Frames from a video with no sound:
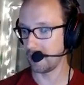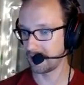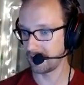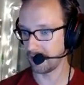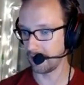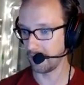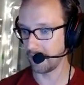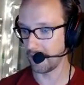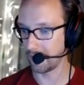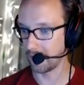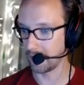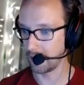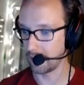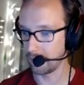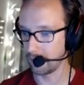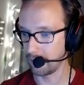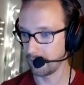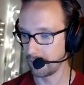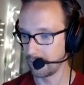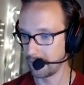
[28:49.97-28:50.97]
So definitely
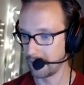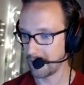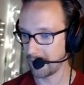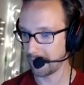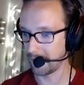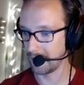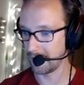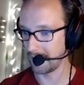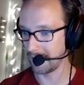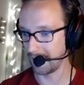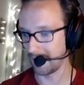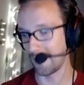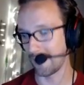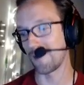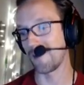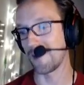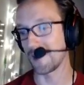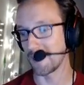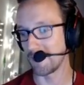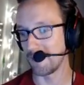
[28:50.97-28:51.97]

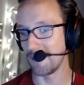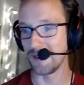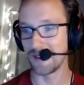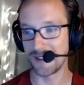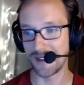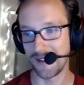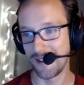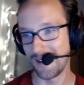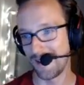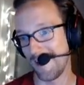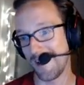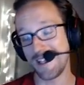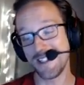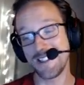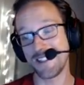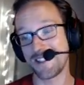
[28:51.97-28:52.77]
hearthling abuse. I'll